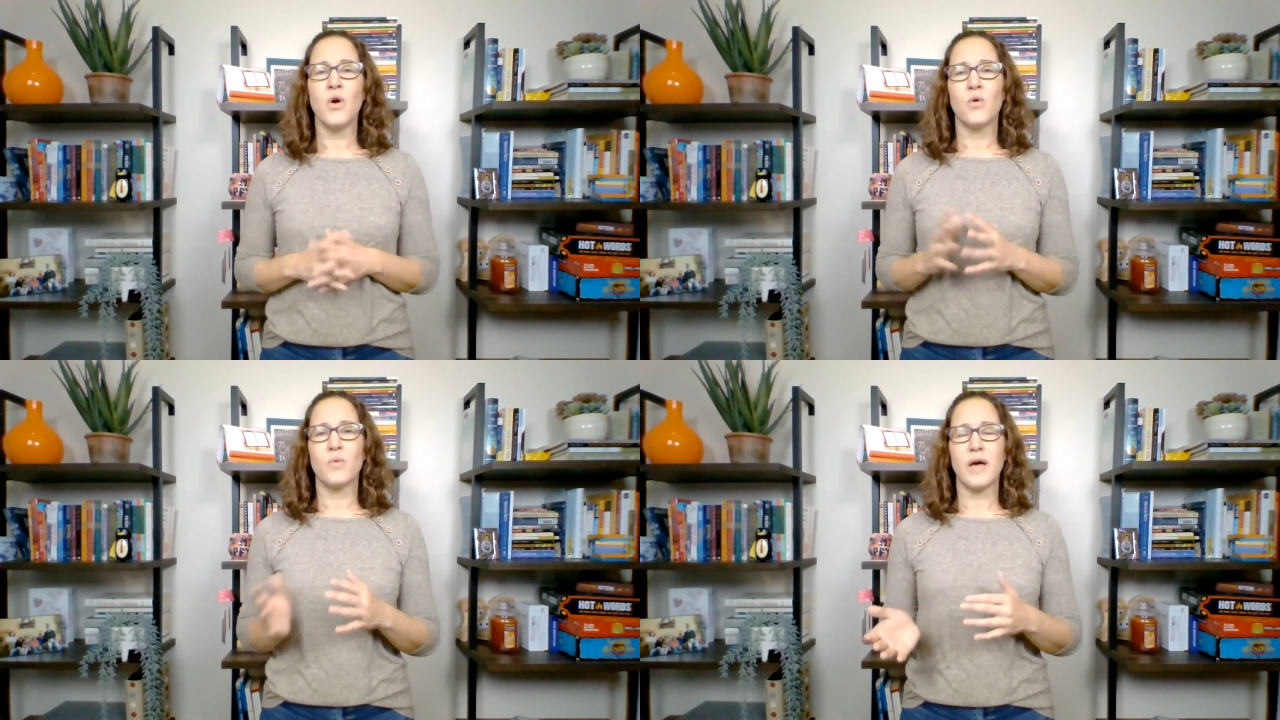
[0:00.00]

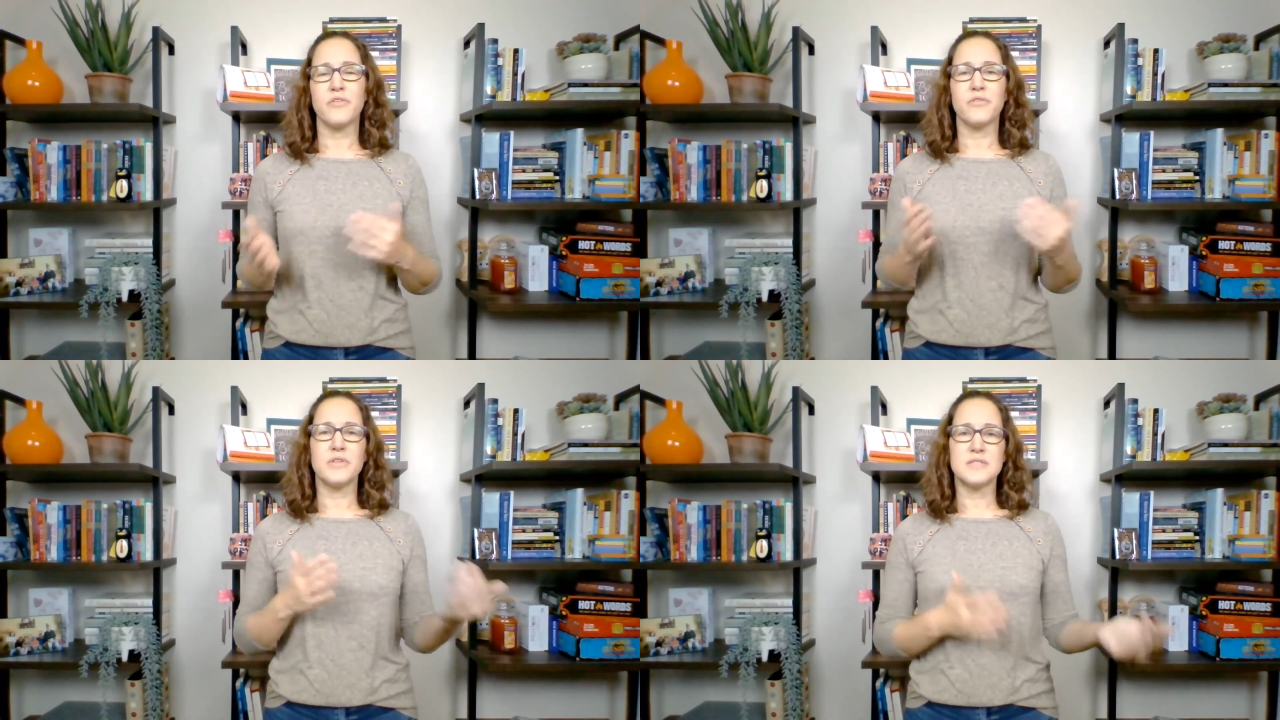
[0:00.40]

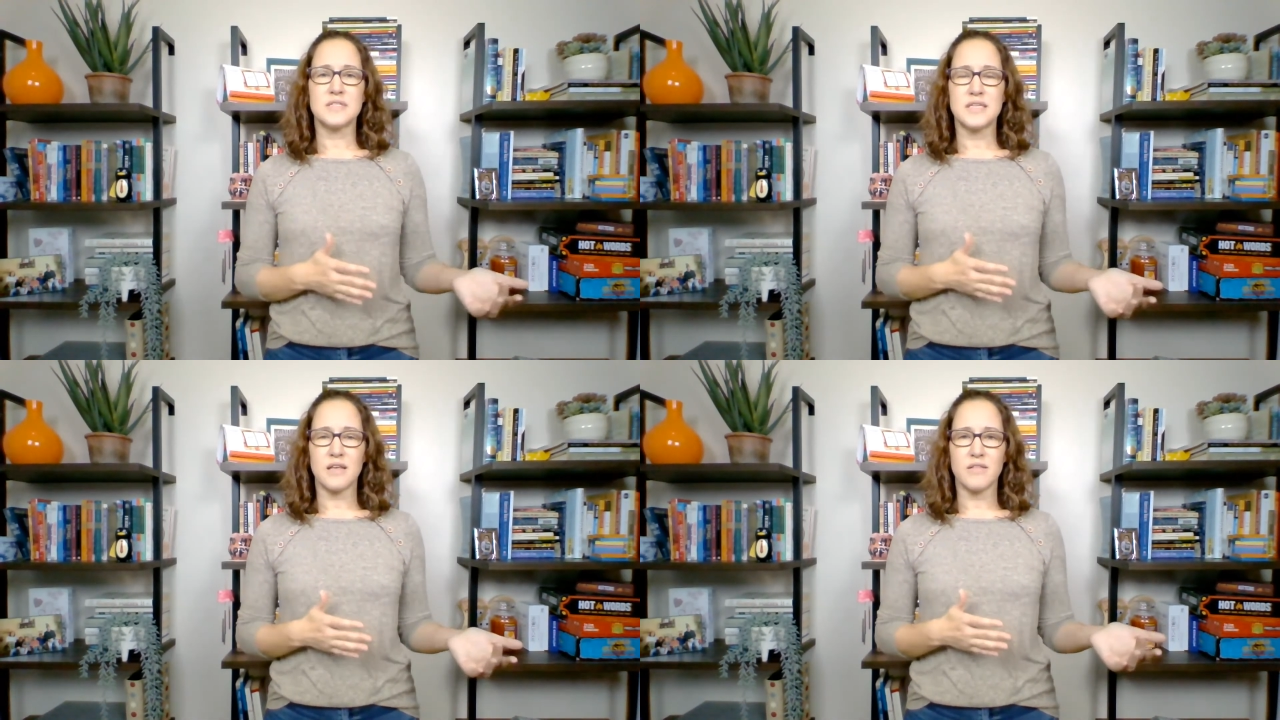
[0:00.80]
rather than
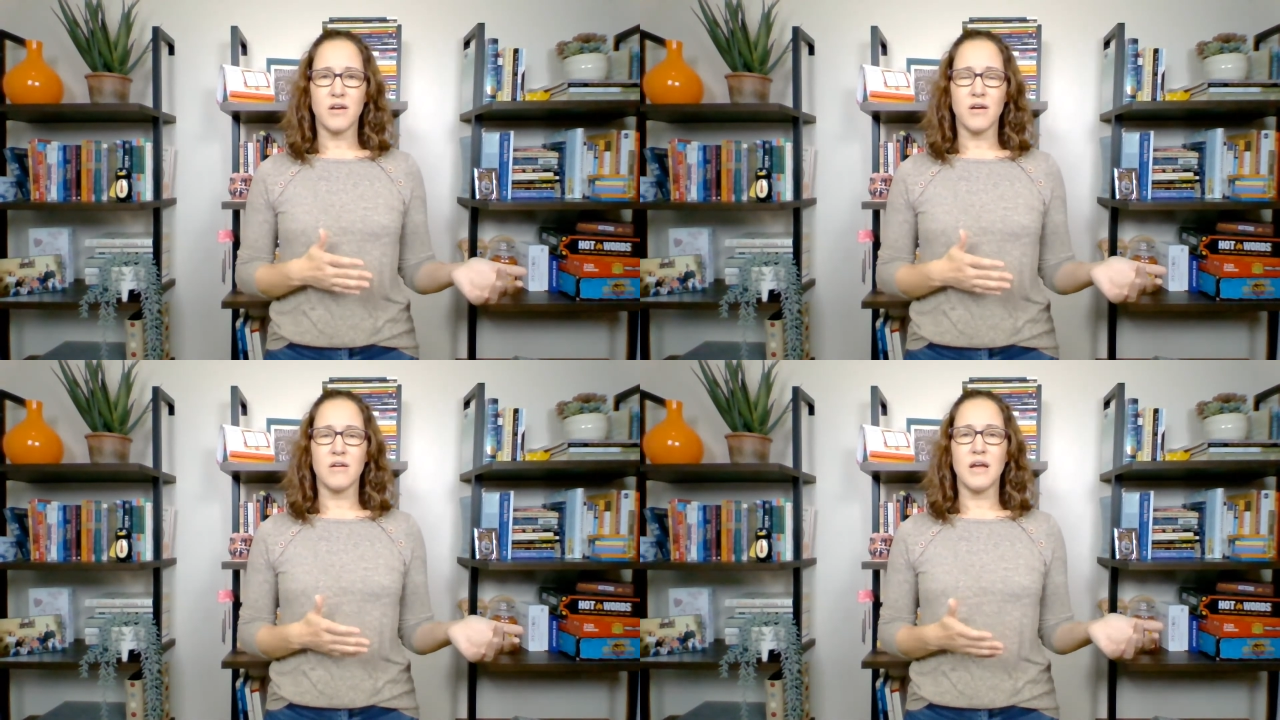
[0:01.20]
staying
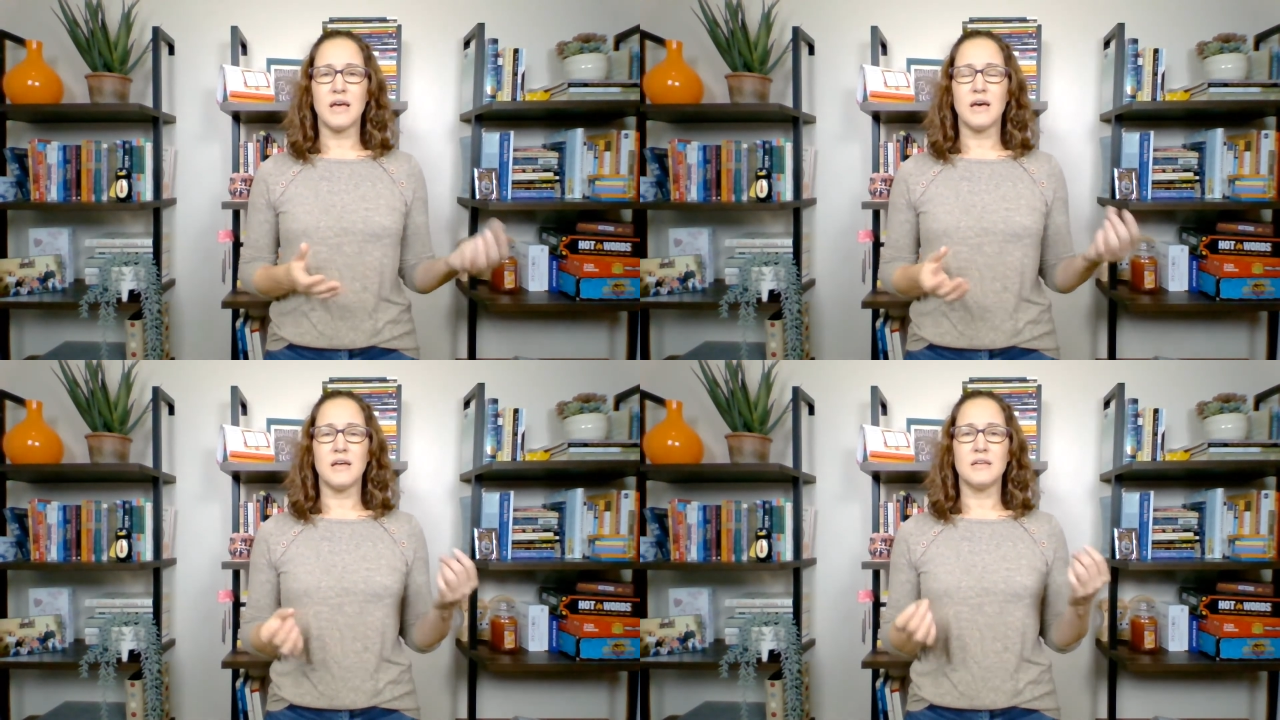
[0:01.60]
there
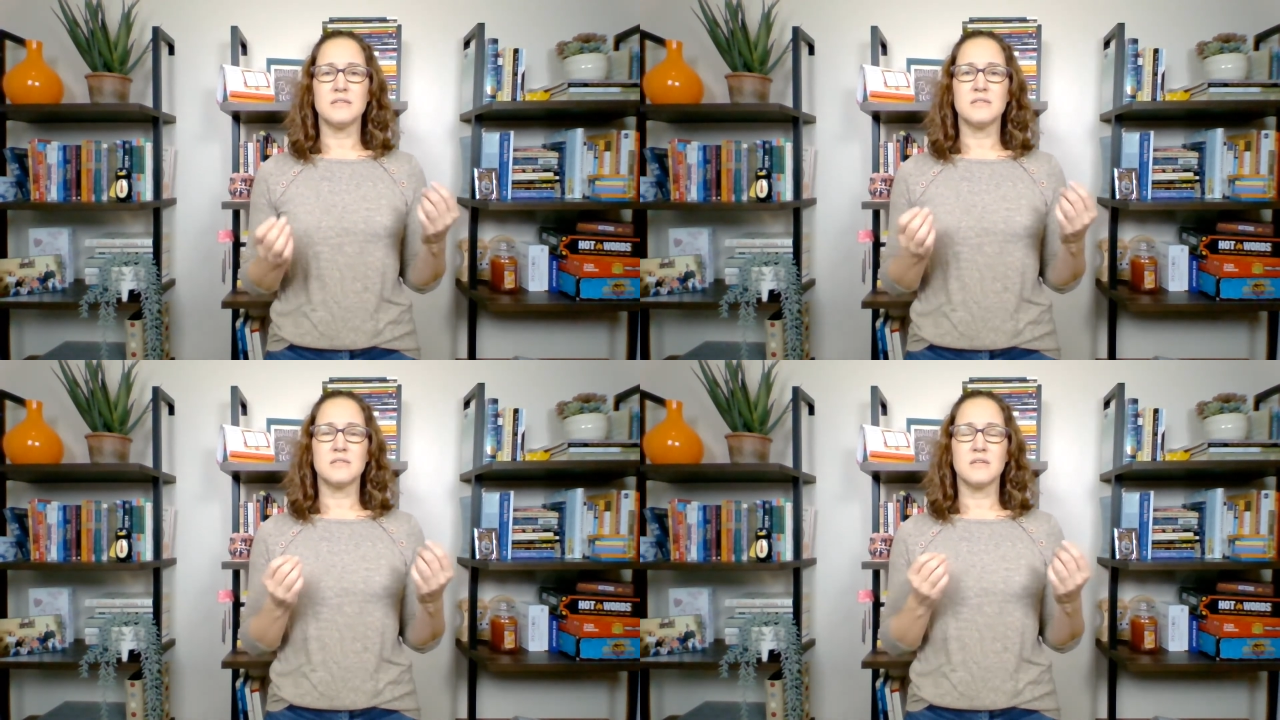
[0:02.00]
and